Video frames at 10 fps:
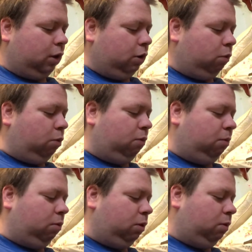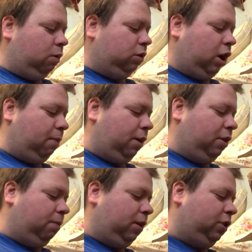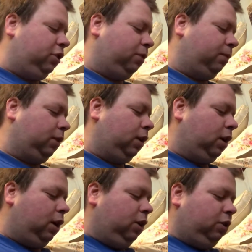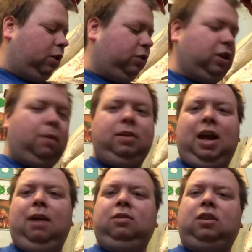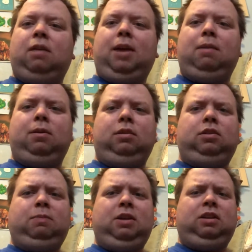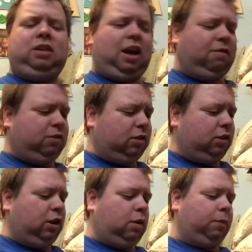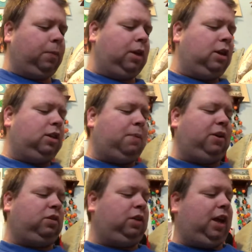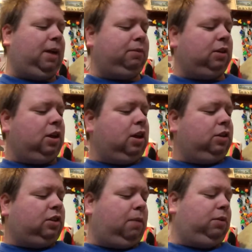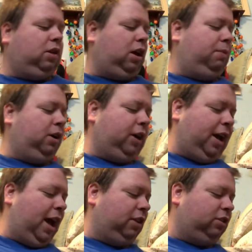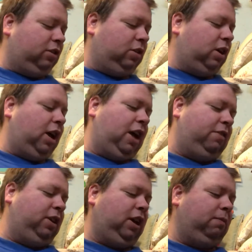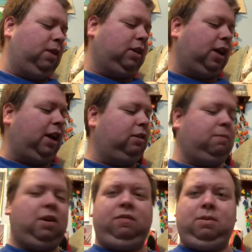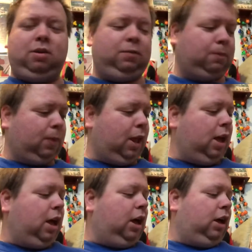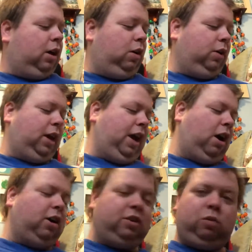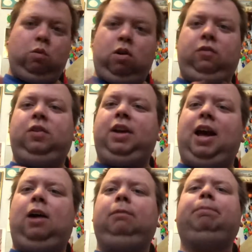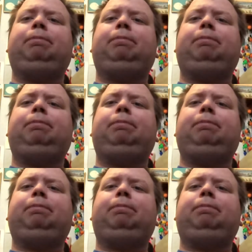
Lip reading: won't talk about them much. So some animal species have, special names. Some do not. Meerkats do not have a name like that. They're male, female. Okay, Arctic wolf. Now,